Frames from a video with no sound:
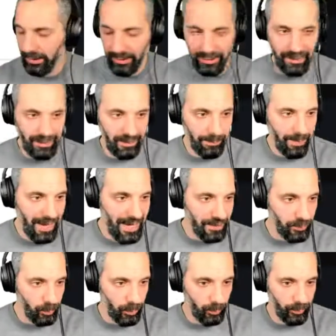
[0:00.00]
In the
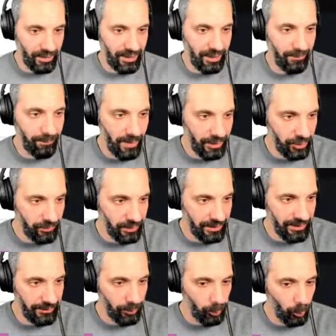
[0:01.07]
past, when we didn't have Microsoft
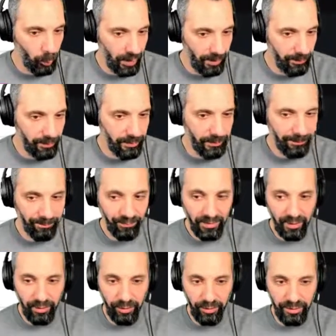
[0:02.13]
Identity.web,
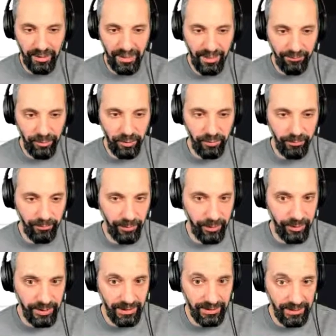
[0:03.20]
you did have to
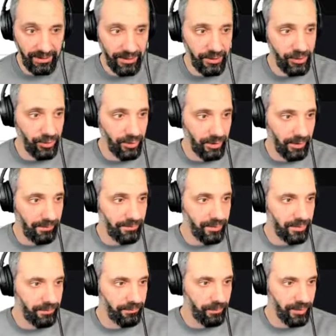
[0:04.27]
configure certain things yourselves
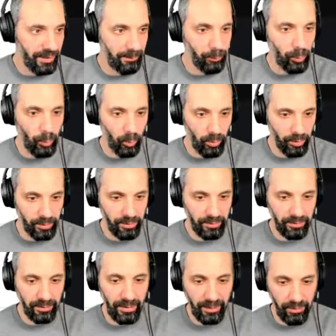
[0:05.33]
for them to work
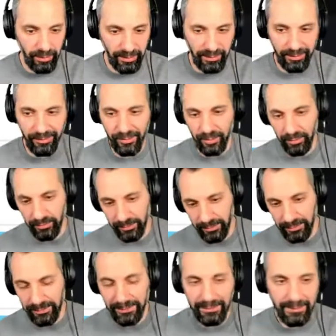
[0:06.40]
accordingly. So
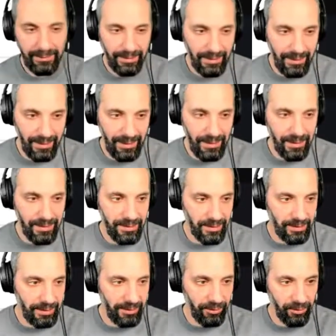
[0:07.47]

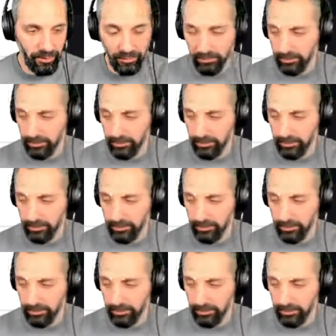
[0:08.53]
just let you know.